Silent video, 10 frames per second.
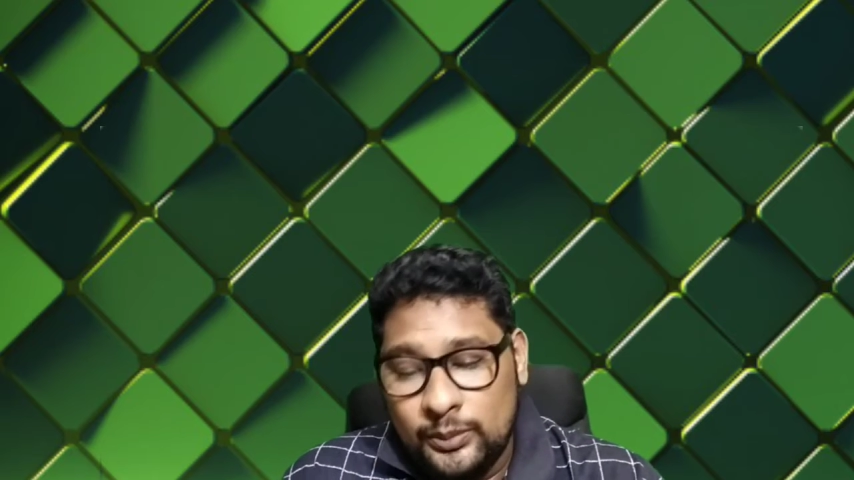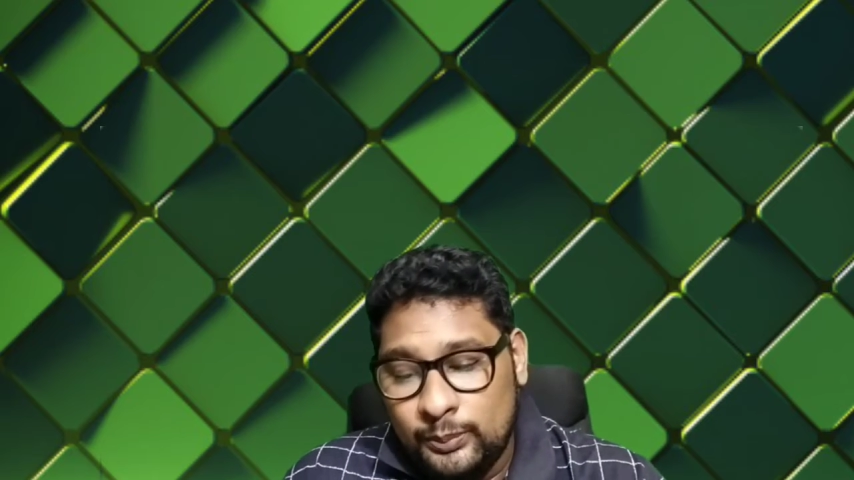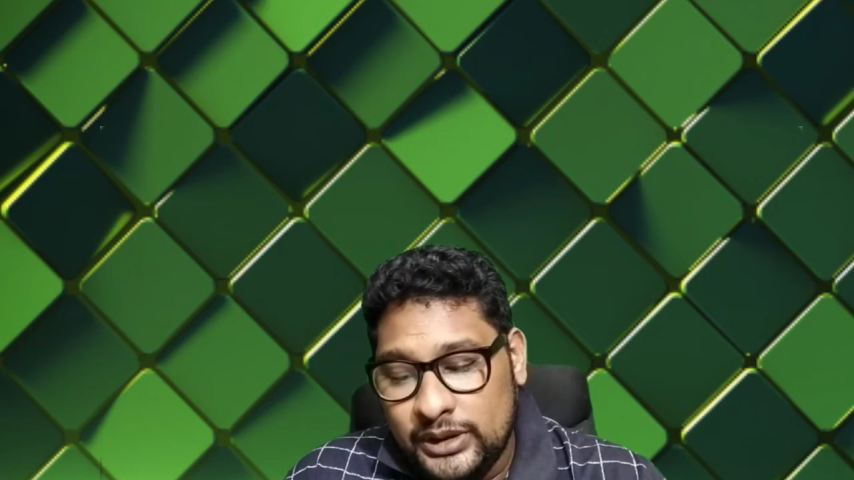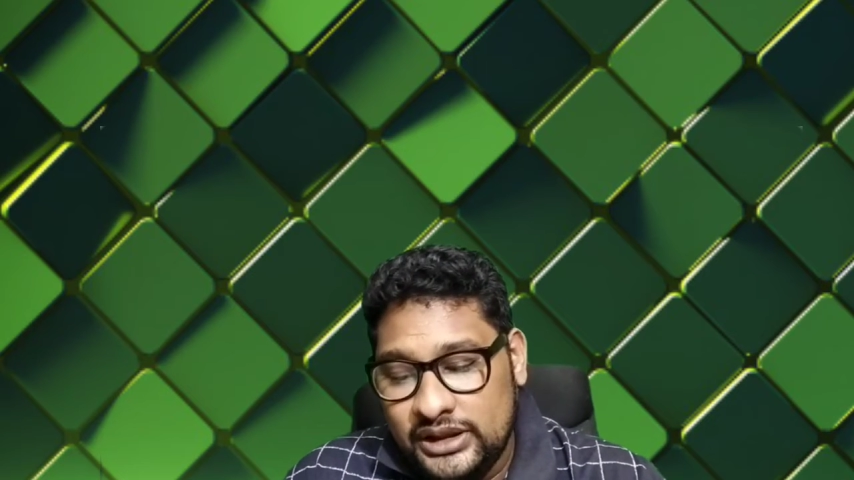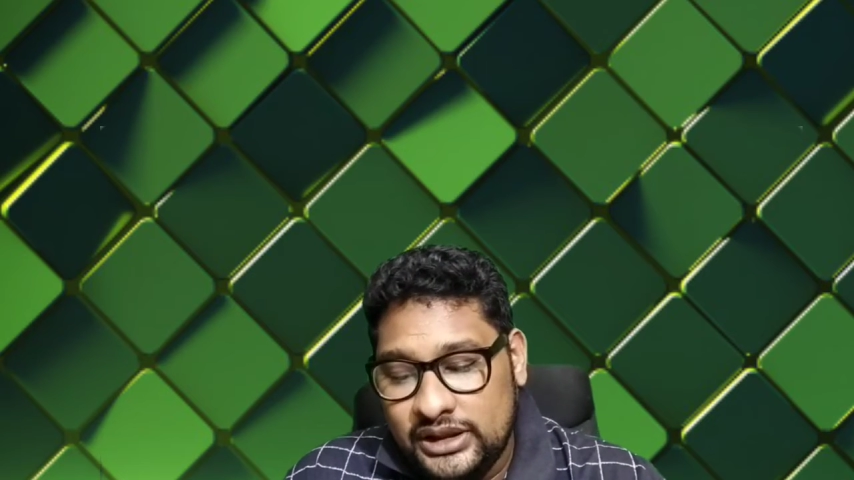
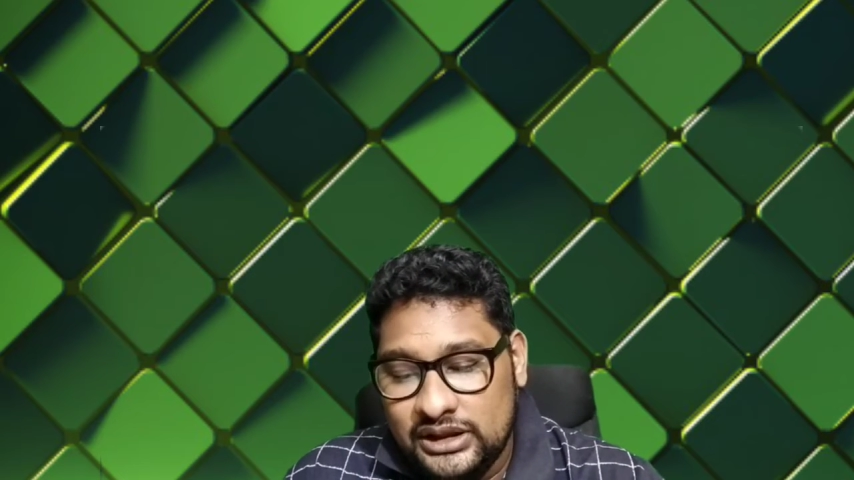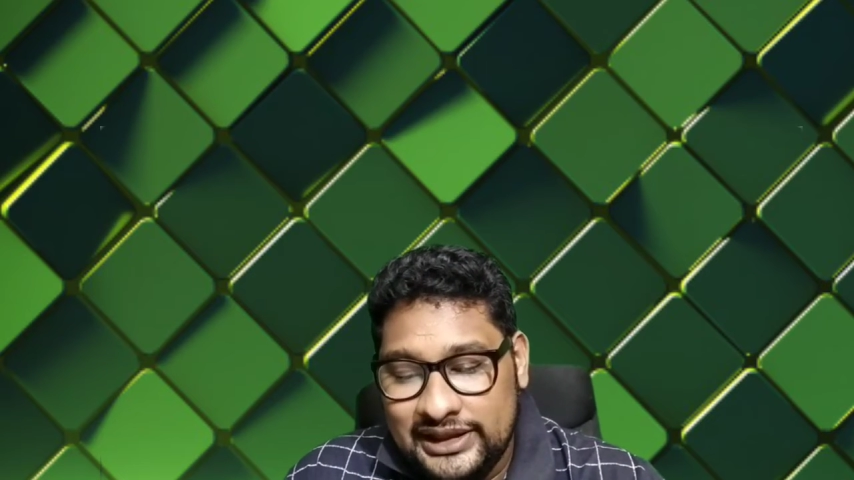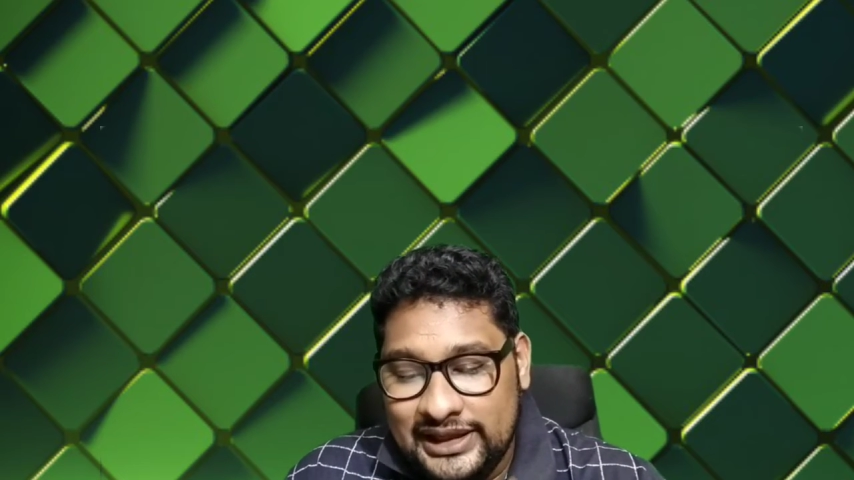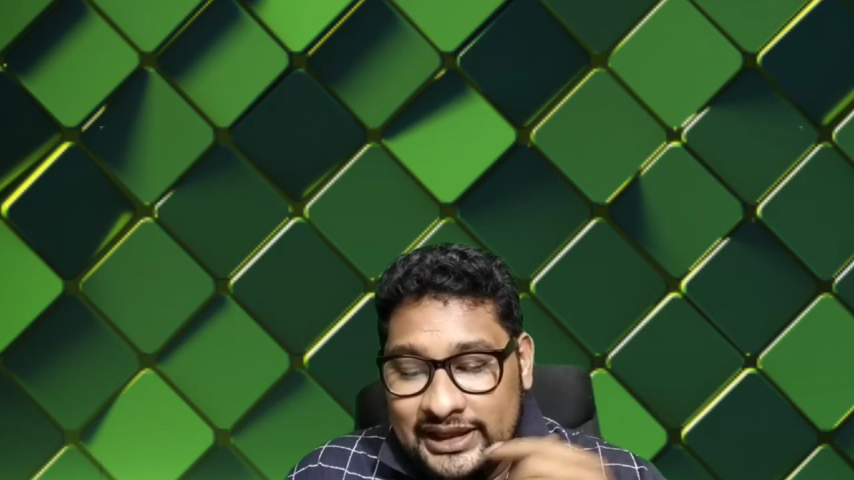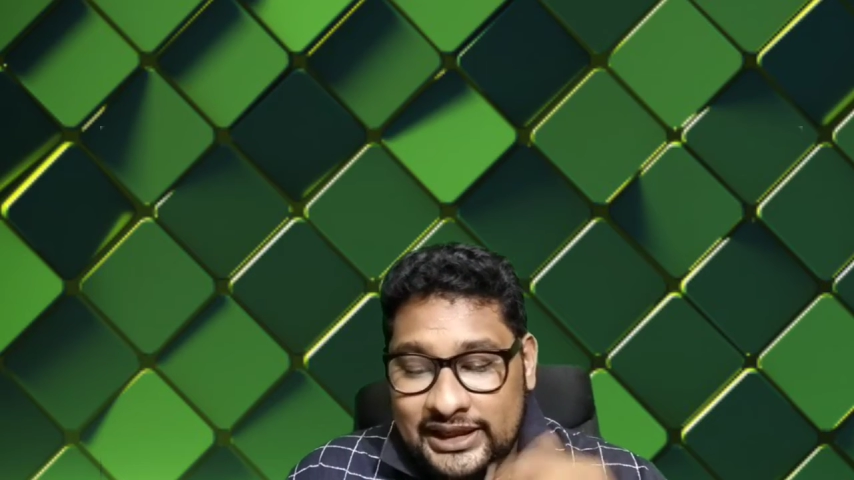but
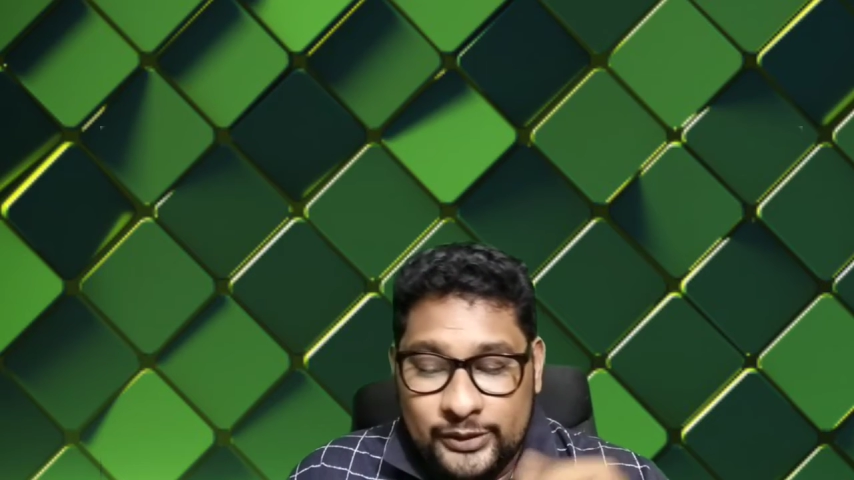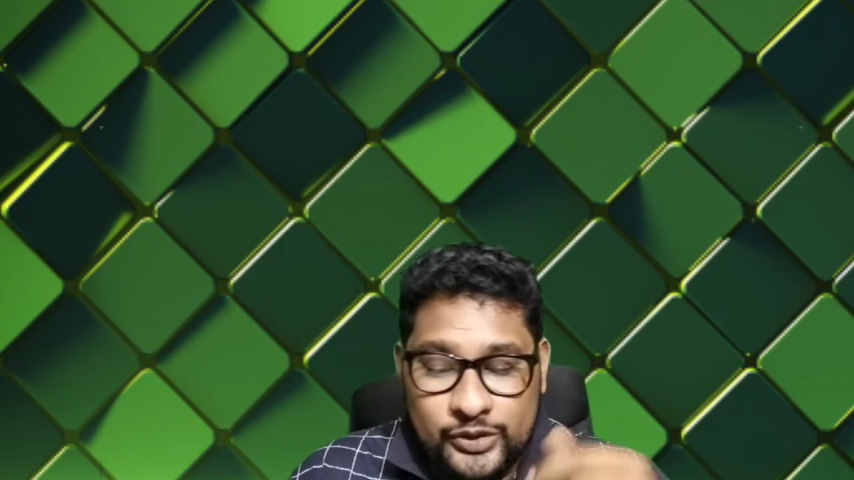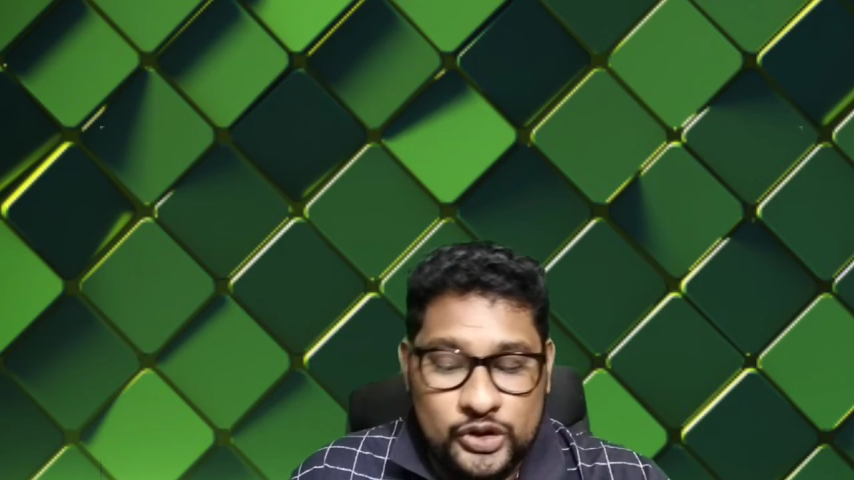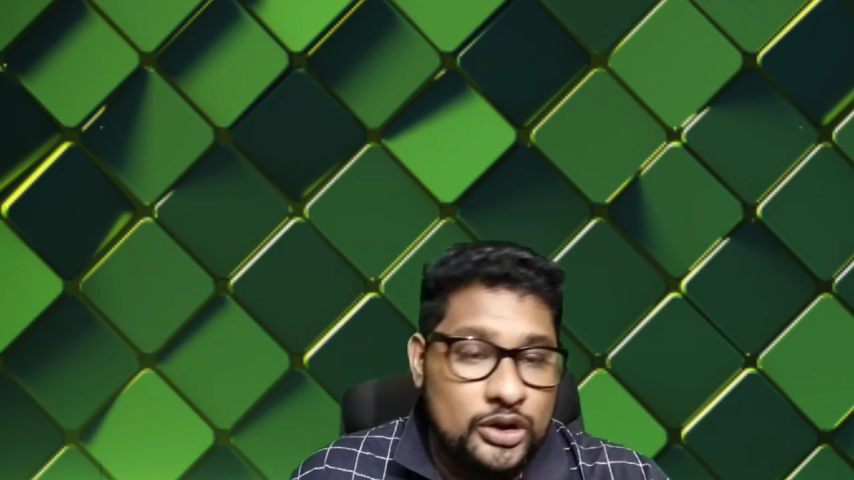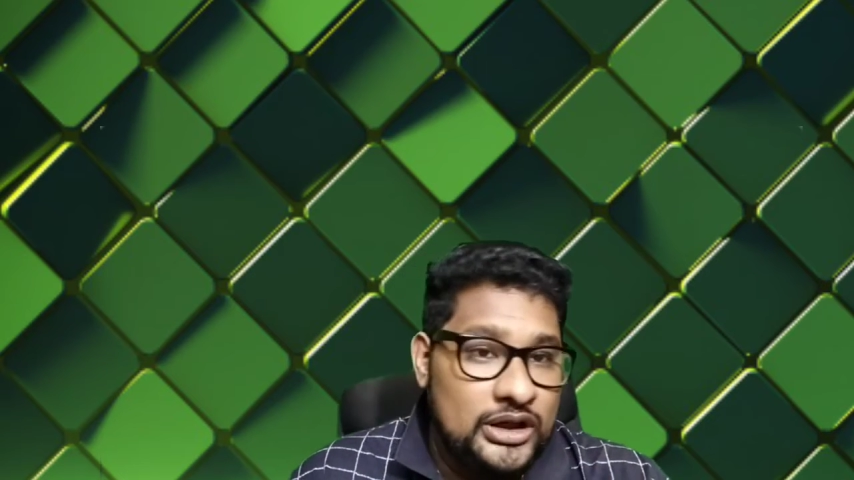they ended up
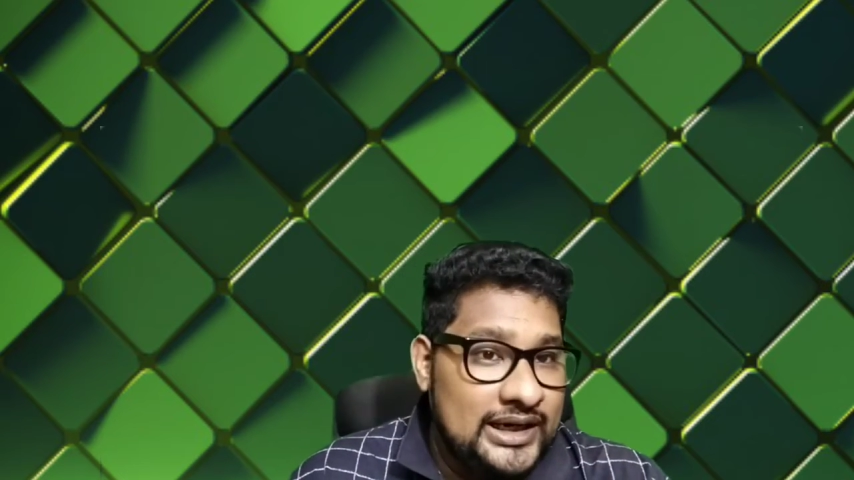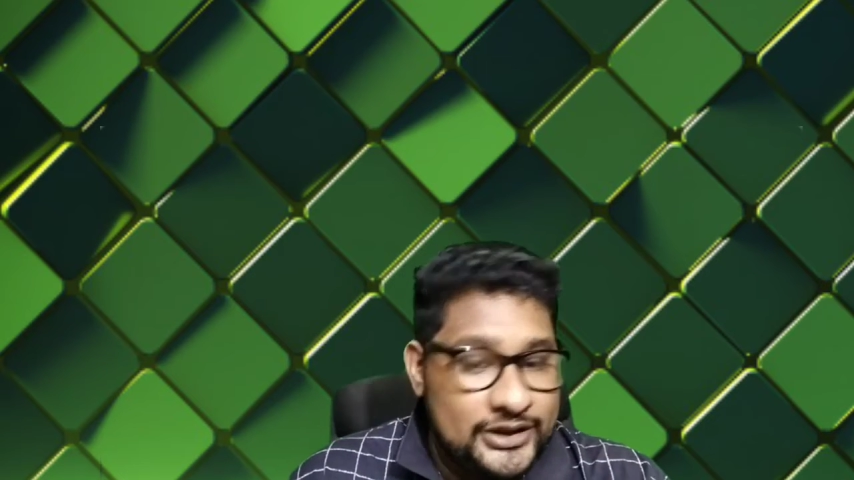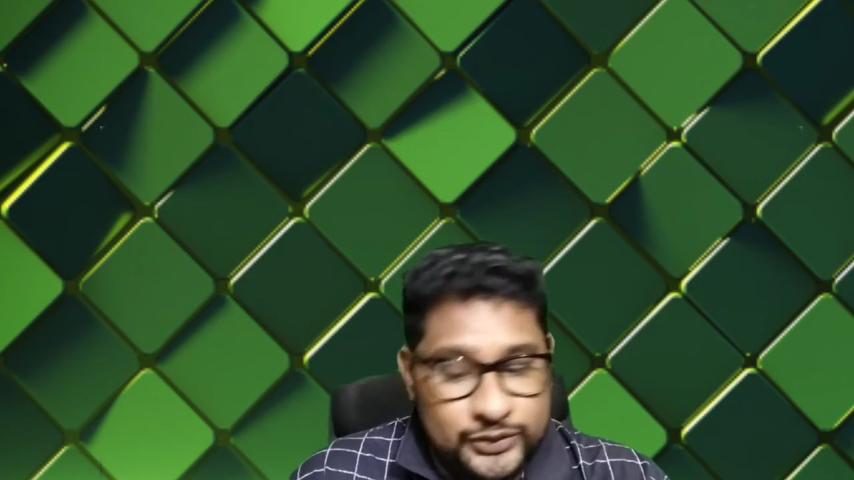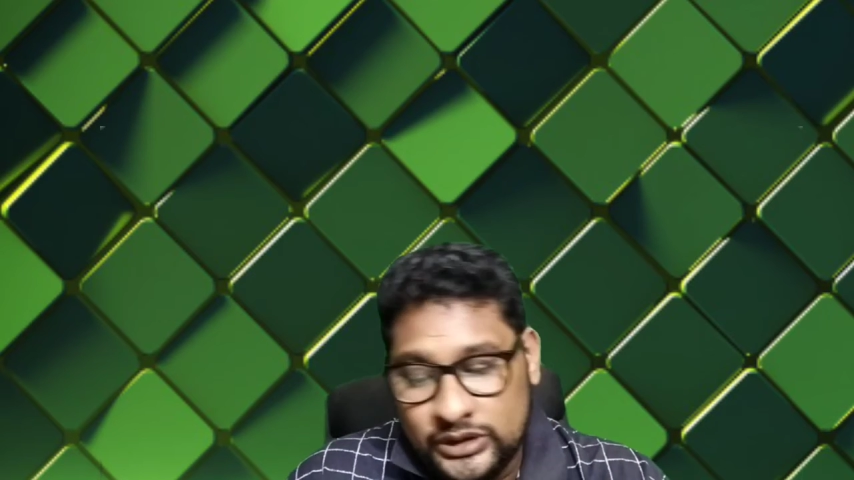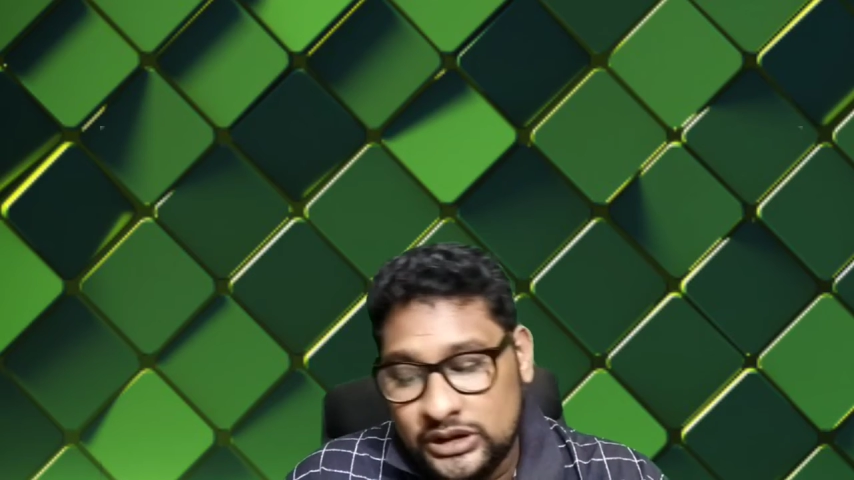short
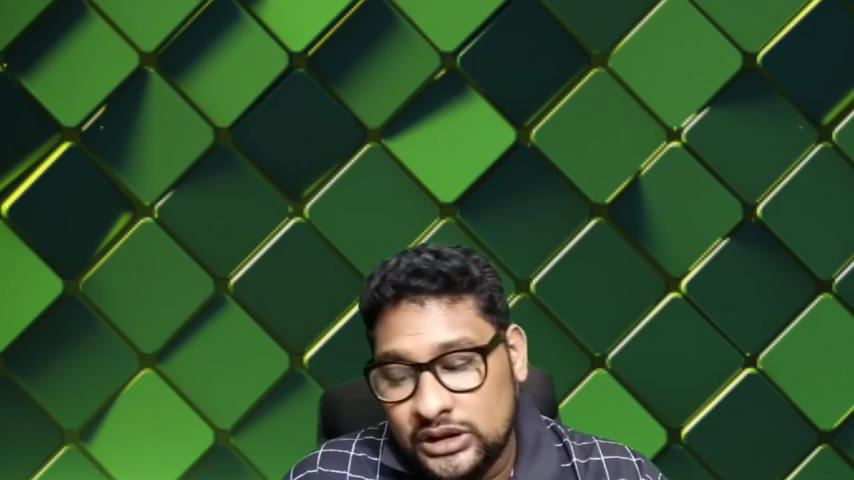as well.